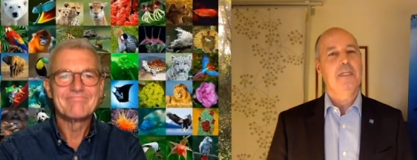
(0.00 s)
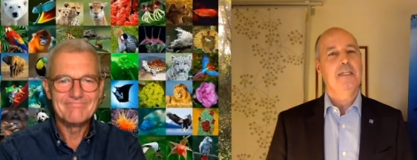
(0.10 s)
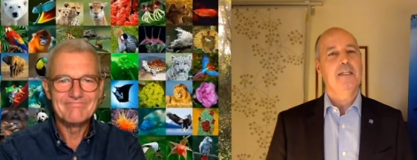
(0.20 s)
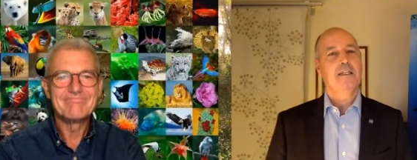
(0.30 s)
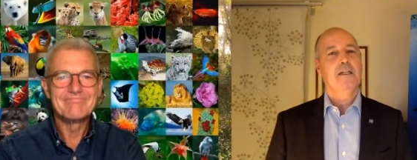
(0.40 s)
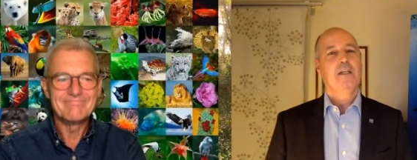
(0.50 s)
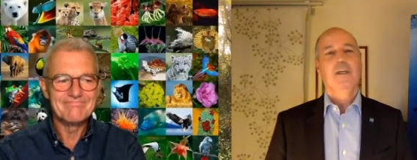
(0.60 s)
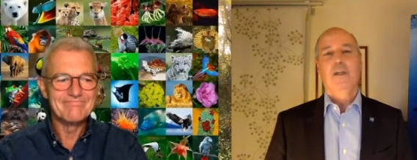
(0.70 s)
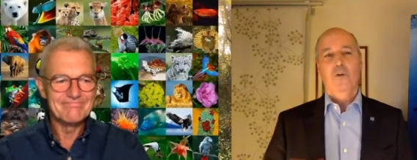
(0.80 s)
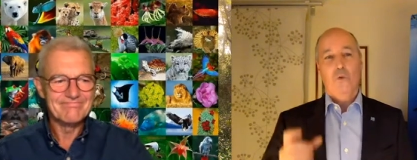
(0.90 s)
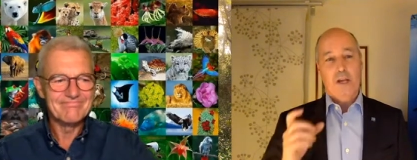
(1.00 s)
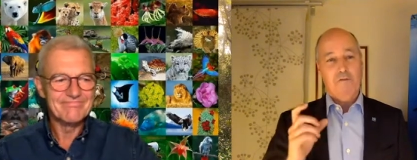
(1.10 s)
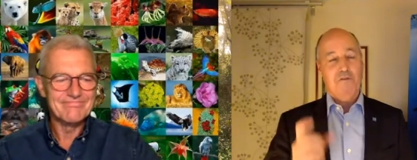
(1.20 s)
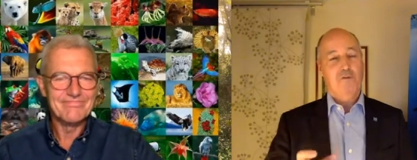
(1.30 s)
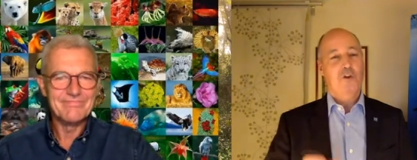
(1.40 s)
Speaker 1: meeting, we have,
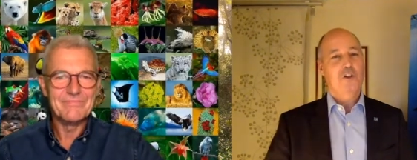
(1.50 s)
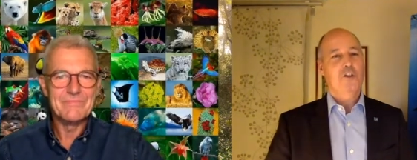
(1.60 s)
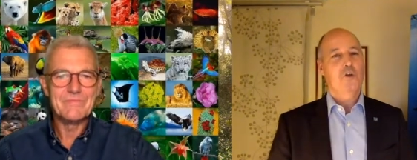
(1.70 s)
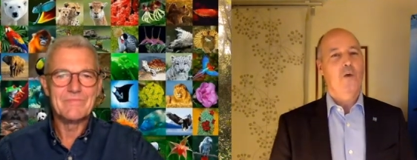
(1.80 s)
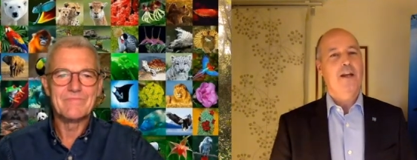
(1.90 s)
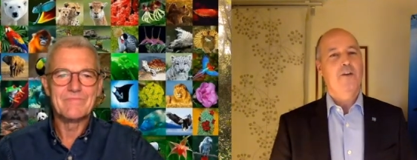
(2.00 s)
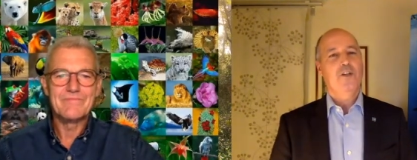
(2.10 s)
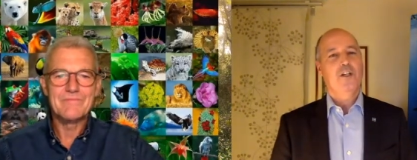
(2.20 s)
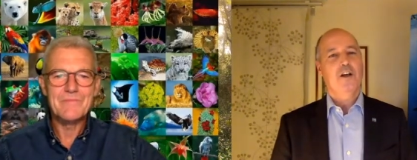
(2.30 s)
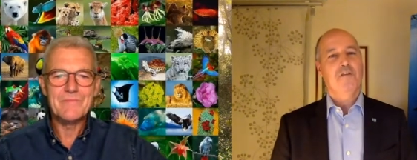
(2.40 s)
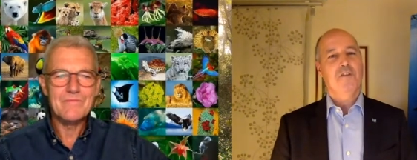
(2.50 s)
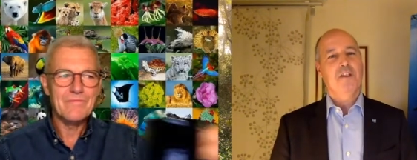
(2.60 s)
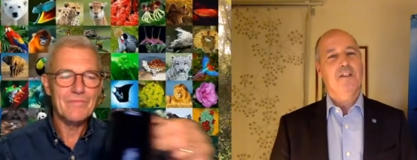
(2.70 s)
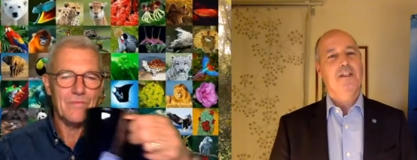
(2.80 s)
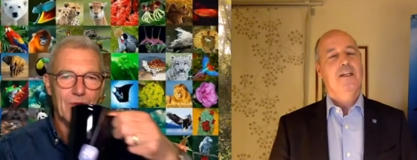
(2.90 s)
of course, the UN Ocean
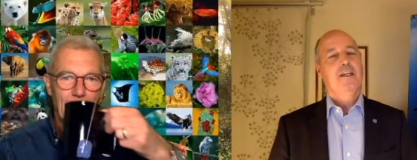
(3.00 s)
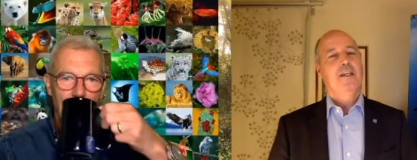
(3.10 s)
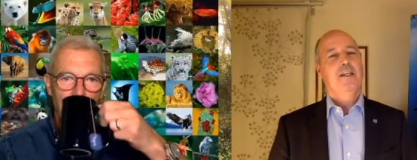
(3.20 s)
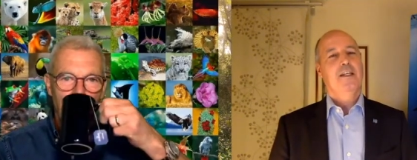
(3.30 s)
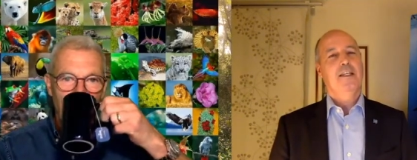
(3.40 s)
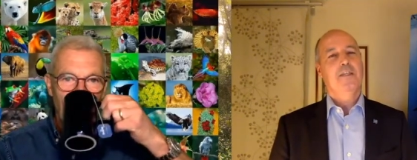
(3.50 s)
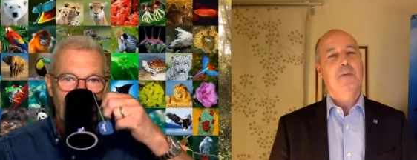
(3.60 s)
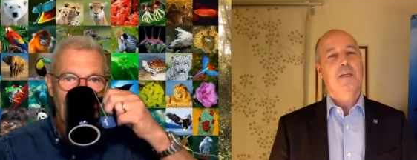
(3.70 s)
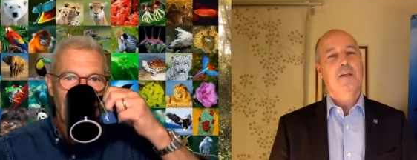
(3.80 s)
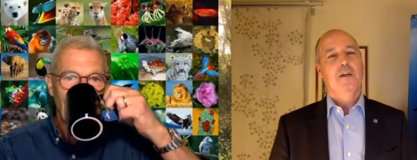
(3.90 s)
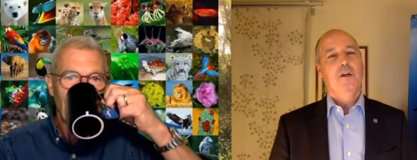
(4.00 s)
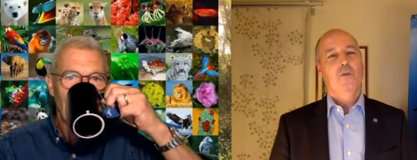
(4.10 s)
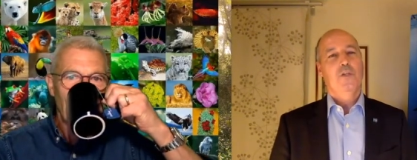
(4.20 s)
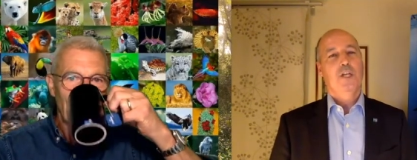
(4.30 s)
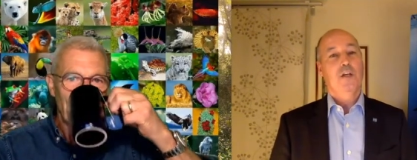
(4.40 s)
Conference in Lisbon,
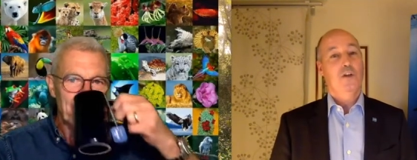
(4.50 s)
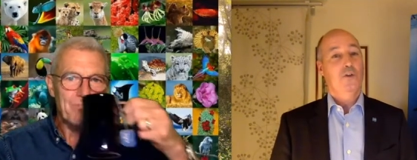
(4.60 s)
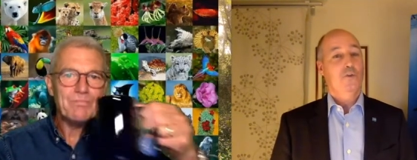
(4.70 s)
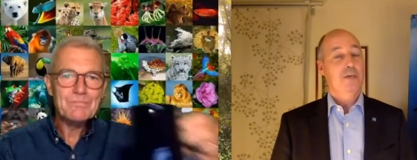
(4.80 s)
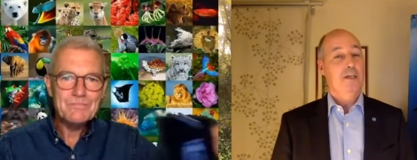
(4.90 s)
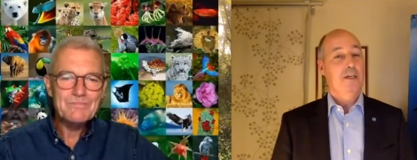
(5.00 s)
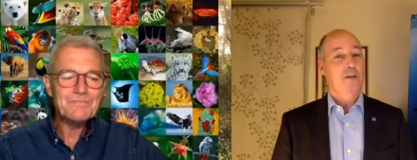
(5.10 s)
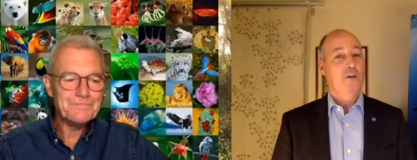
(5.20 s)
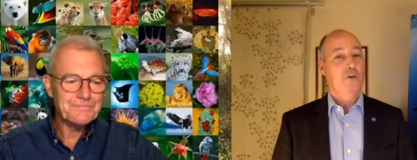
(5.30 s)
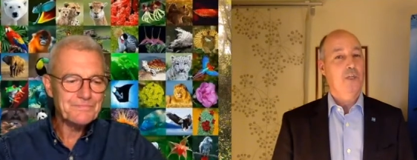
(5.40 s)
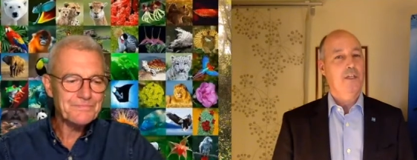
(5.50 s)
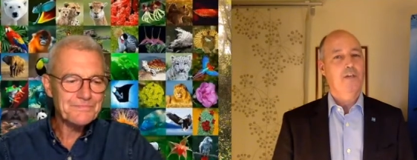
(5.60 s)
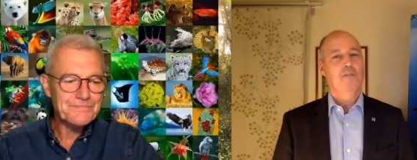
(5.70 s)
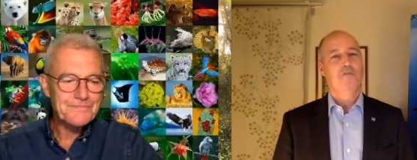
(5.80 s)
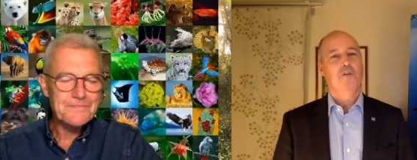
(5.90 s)
which are going to be
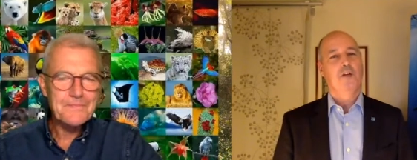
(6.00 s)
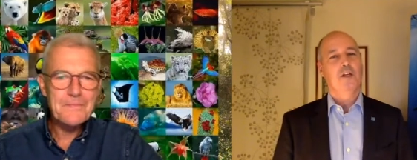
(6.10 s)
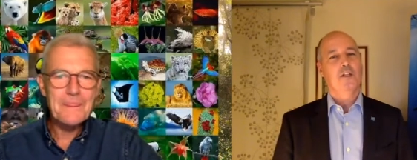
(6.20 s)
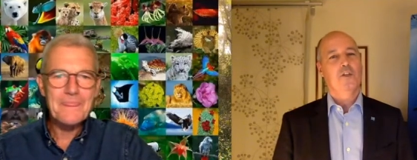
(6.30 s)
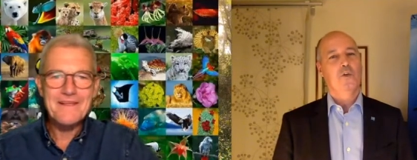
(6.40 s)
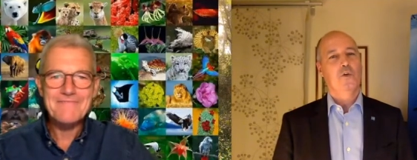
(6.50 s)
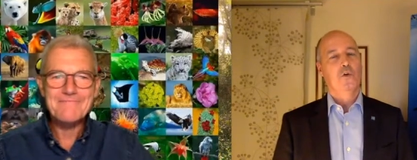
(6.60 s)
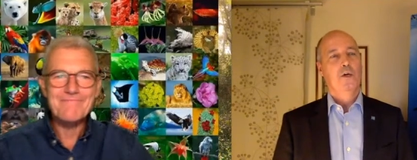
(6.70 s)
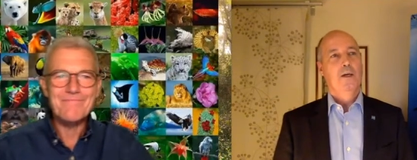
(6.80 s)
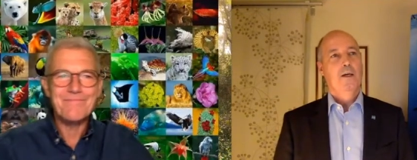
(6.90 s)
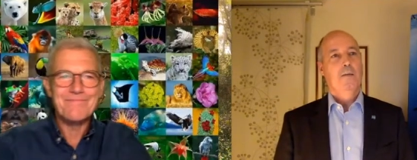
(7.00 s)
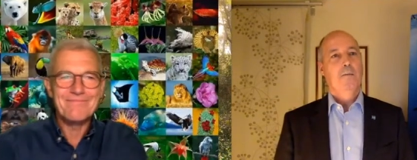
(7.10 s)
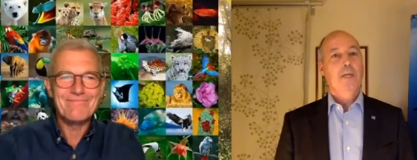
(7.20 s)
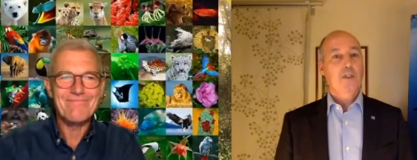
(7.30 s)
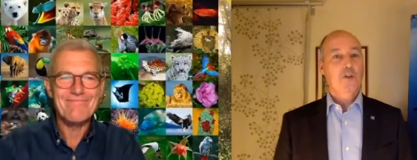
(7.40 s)
critical for us to
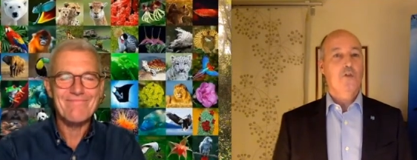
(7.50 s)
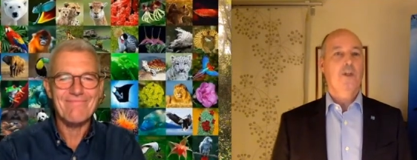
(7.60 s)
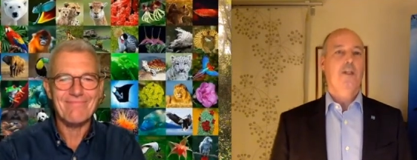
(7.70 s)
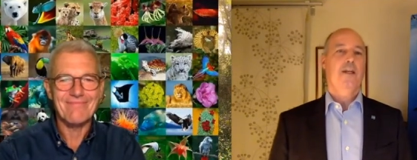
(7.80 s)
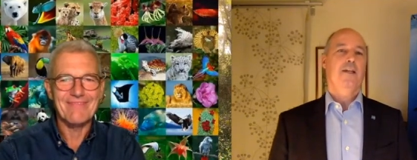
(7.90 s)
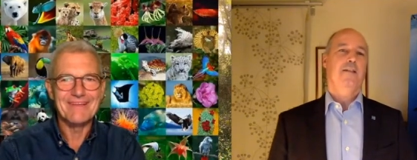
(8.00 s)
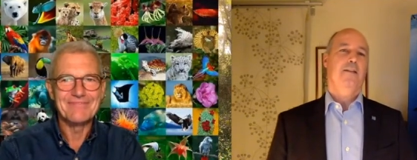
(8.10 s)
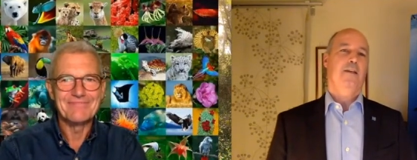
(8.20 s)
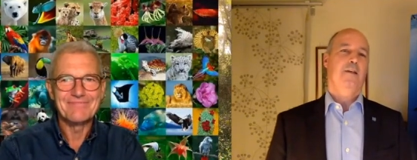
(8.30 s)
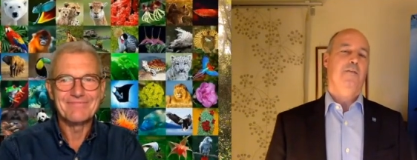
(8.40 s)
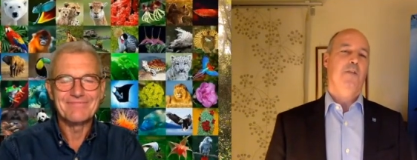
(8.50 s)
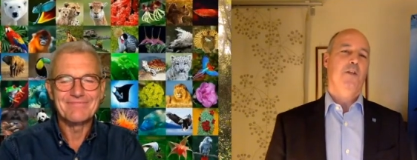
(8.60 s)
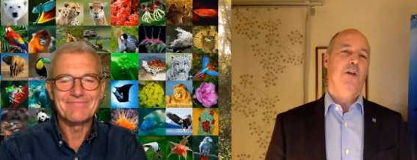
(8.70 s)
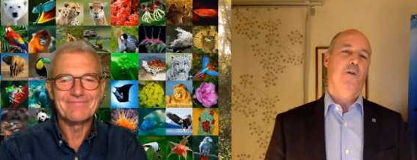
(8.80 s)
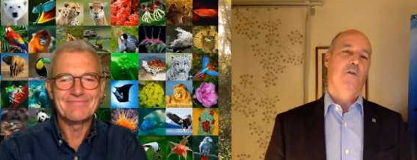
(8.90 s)
make sure that um, you
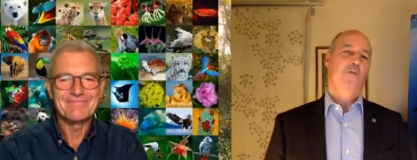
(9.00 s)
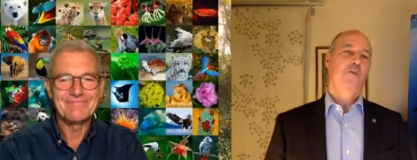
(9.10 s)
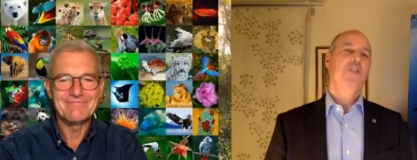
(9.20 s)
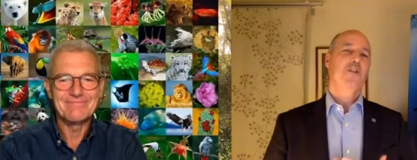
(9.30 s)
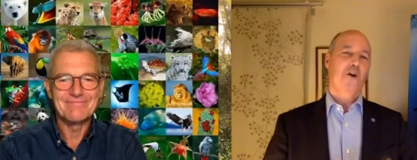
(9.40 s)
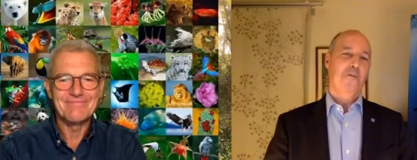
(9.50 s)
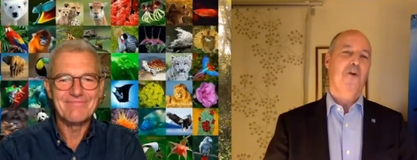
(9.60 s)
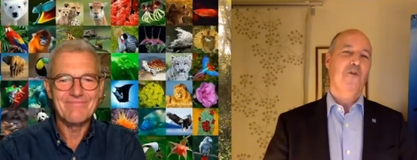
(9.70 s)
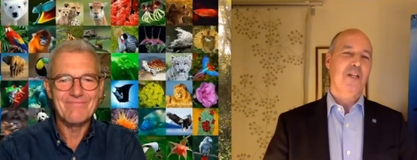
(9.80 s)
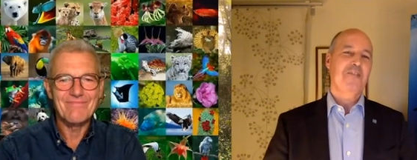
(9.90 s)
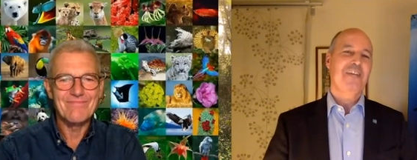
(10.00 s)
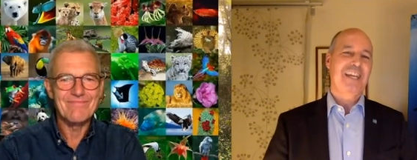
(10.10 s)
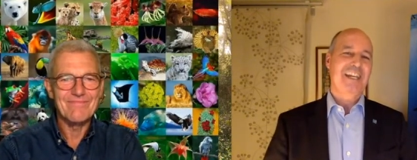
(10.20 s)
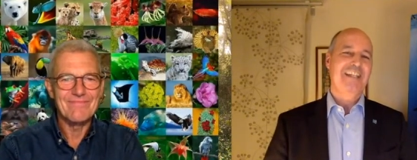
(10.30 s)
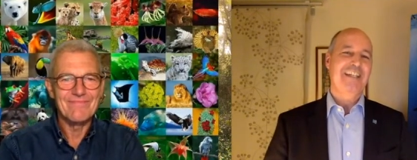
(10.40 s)
know we stop
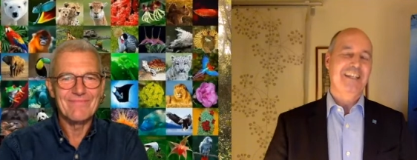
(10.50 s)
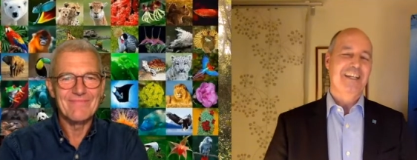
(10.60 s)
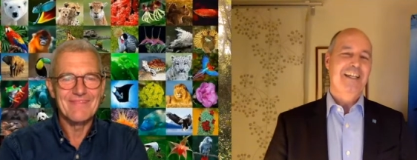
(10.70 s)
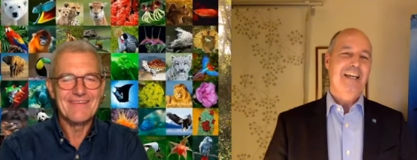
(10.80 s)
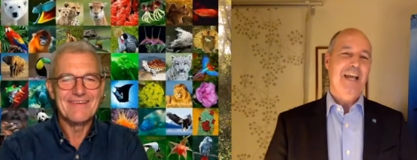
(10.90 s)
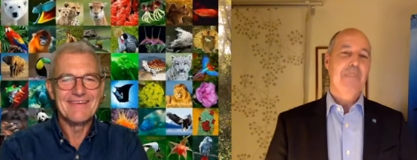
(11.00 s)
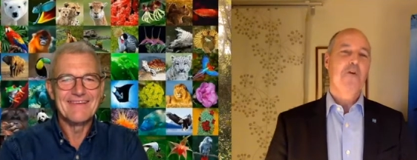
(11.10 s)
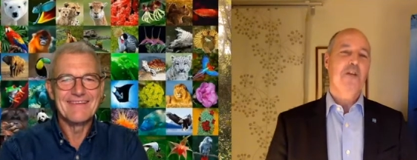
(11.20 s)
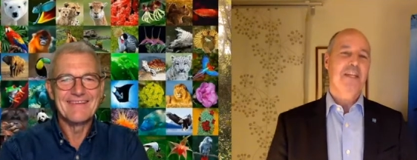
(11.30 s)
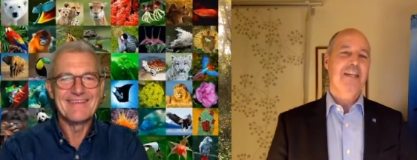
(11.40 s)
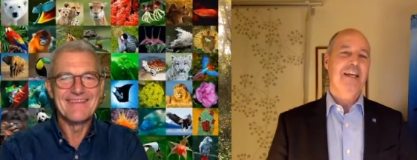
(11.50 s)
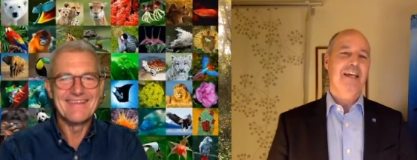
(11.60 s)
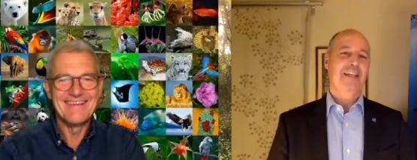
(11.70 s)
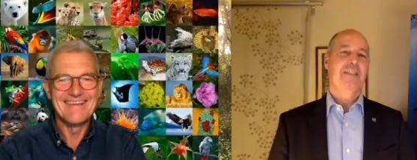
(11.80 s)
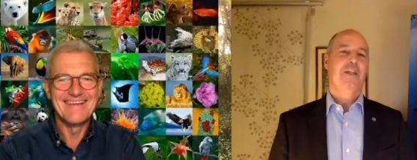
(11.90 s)
procrastinating, and more than
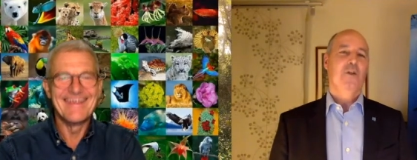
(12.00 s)
that,